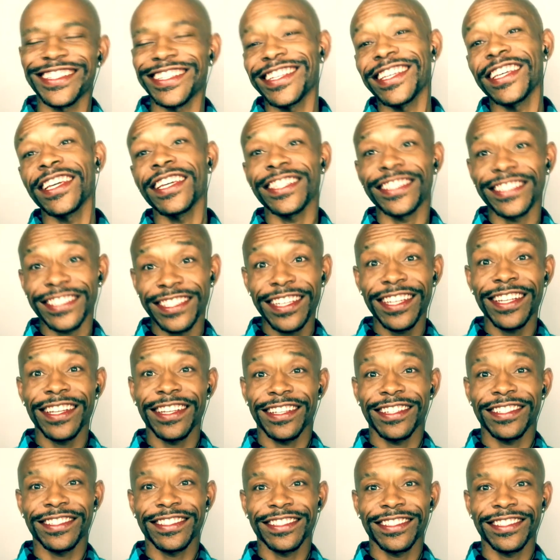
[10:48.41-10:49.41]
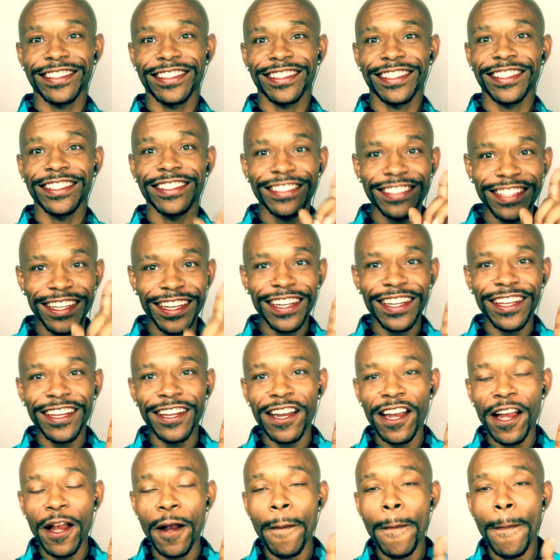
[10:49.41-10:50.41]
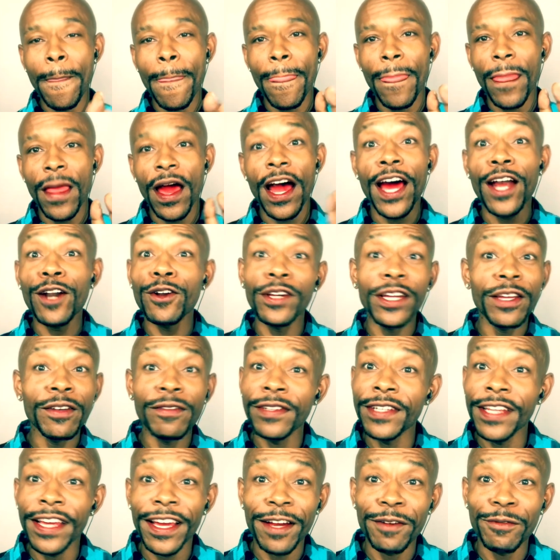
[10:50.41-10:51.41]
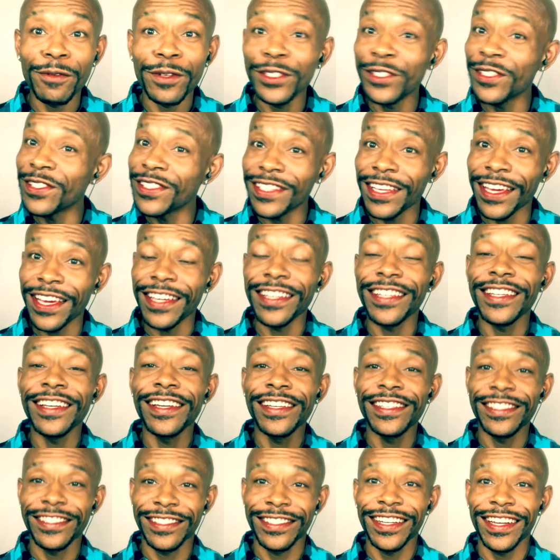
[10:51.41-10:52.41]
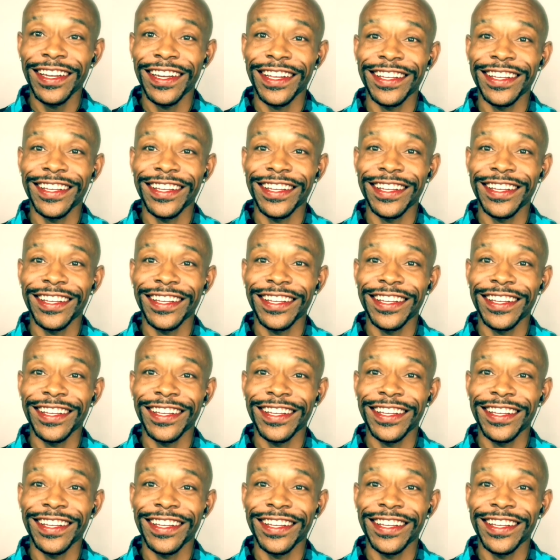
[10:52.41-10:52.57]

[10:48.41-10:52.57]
It's cheating. It's cheating. I don't give a damn what you say. It's cheating.